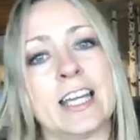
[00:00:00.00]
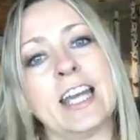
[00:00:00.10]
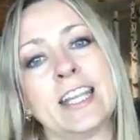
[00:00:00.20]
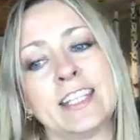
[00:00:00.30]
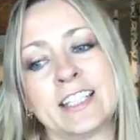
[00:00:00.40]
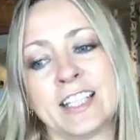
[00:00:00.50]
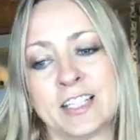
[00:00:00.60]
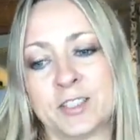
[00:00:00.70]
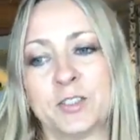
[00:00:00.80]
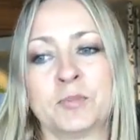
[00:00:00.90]
and that
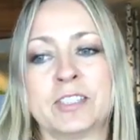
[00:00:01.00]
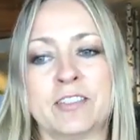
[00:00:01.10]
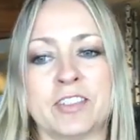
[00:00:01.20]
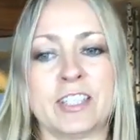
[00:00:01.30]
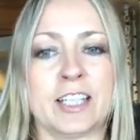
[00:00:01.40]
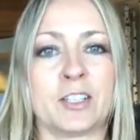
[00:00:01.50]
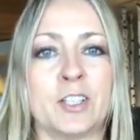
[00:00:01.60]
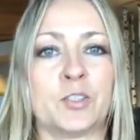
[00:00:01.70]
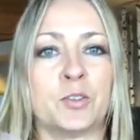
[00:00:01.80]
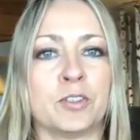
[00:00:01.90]
has to do with everything, you
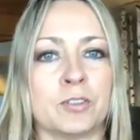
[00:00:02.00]
know,